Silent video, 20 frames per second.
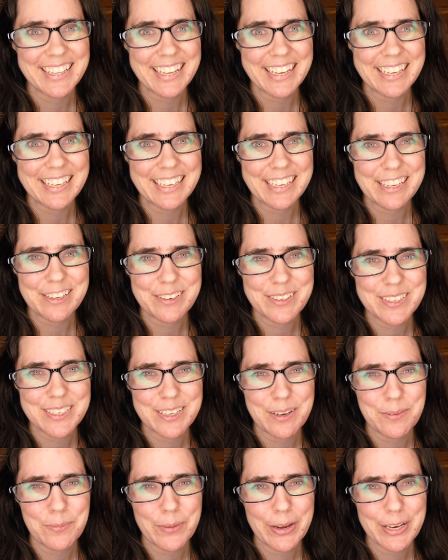Thank you
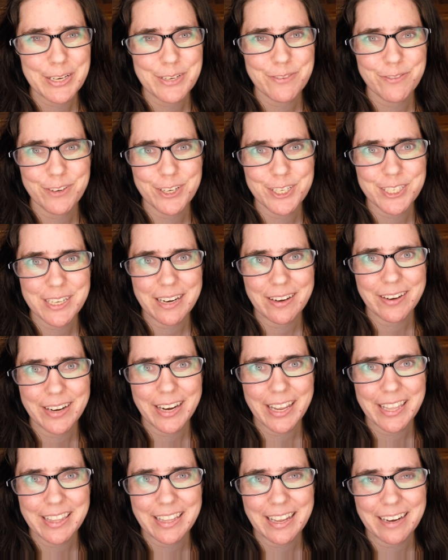so much for
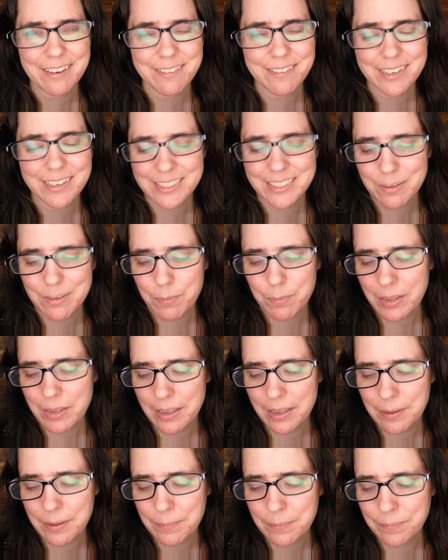sharing that
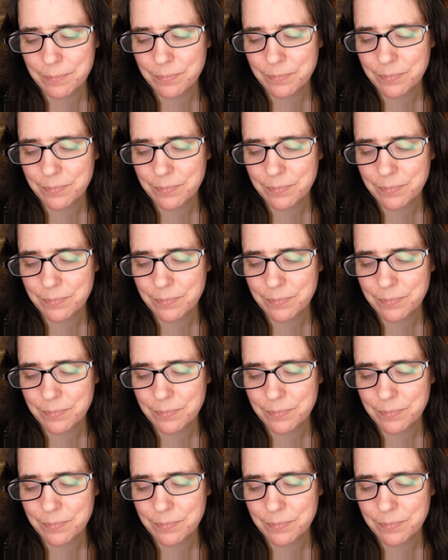recipe.